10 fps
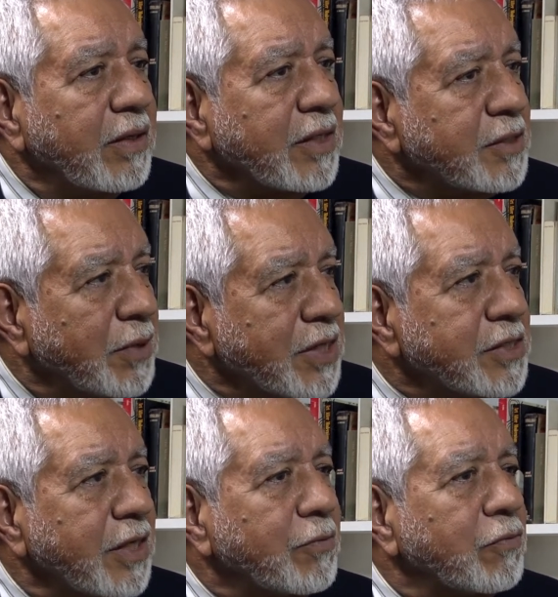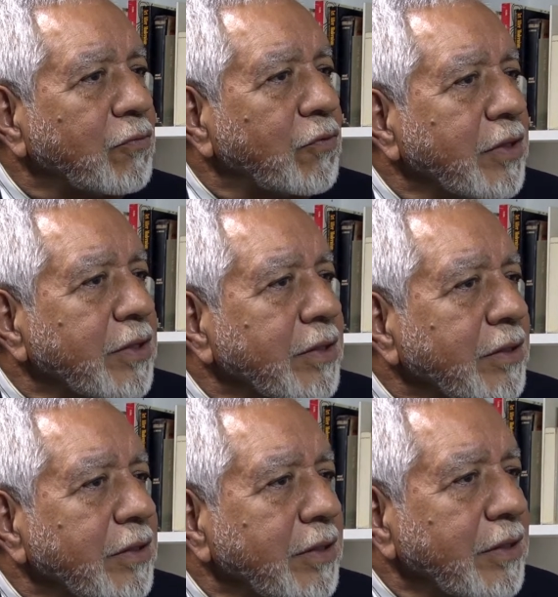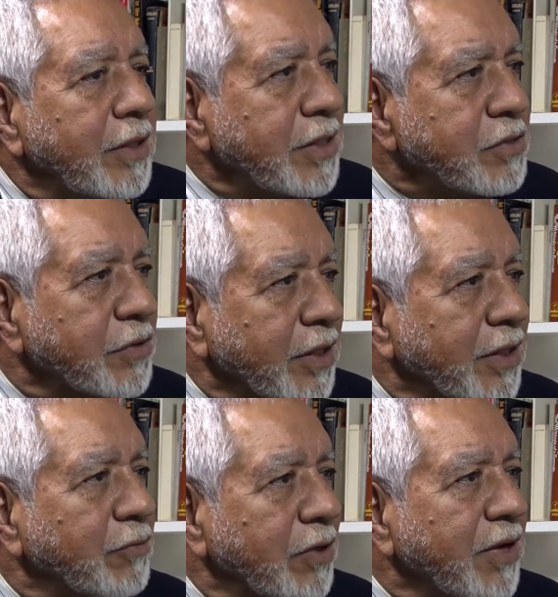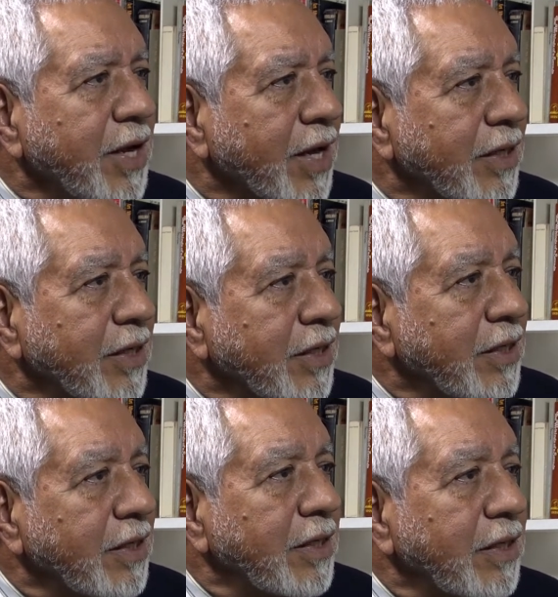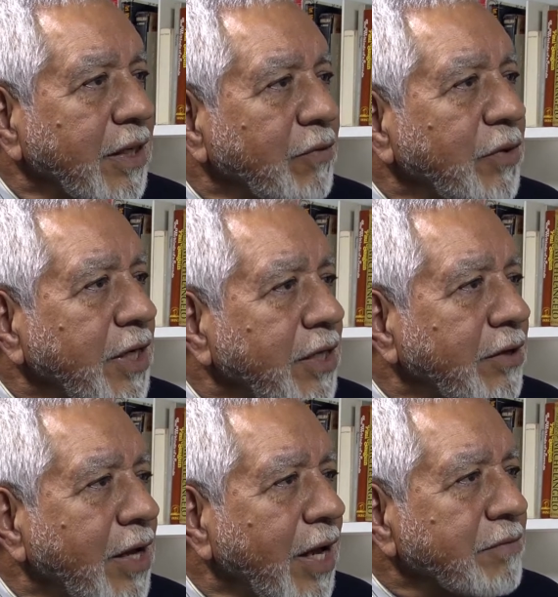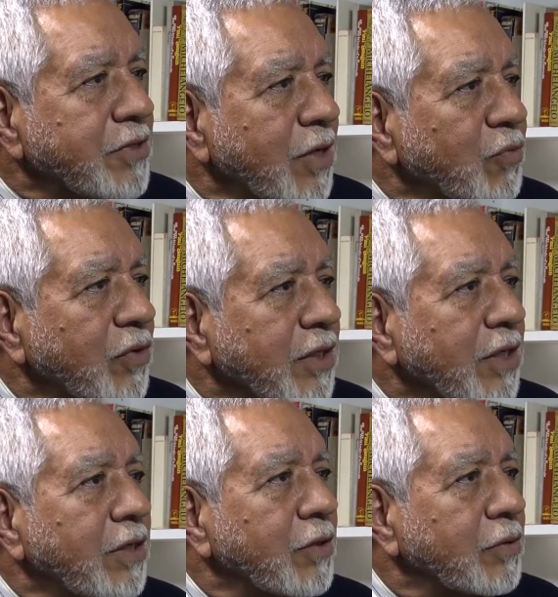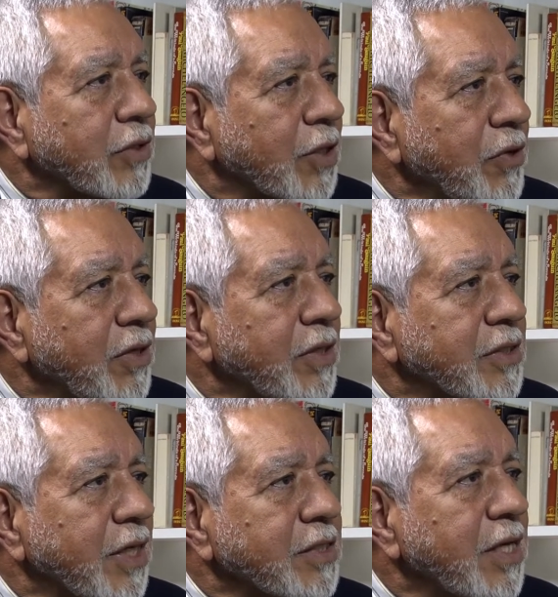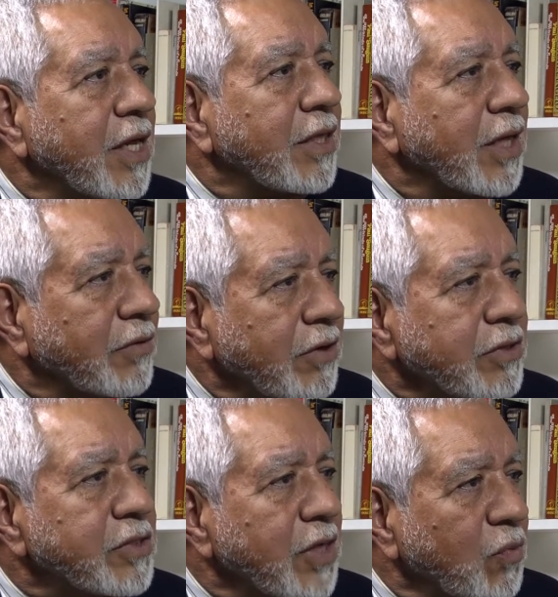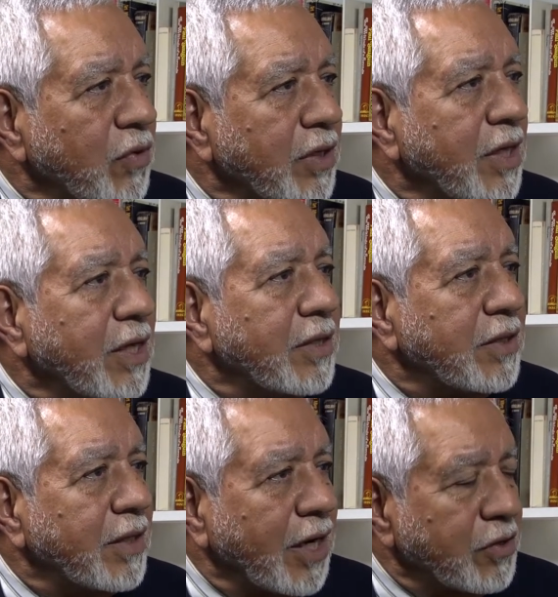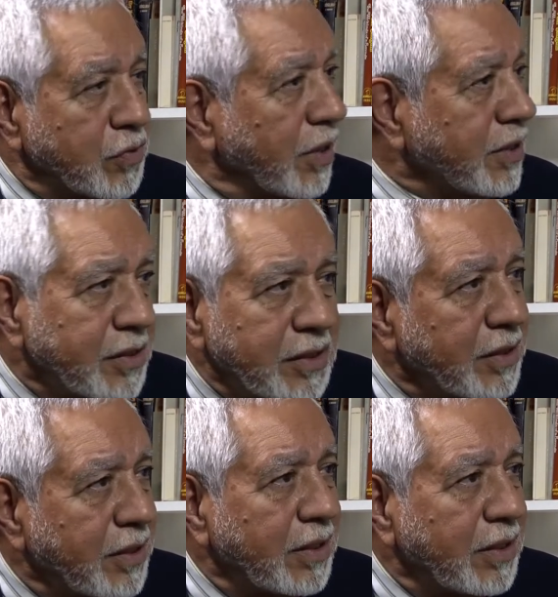especially with a history that we've had. We need to have someone who the community says, now there's someone that I trust,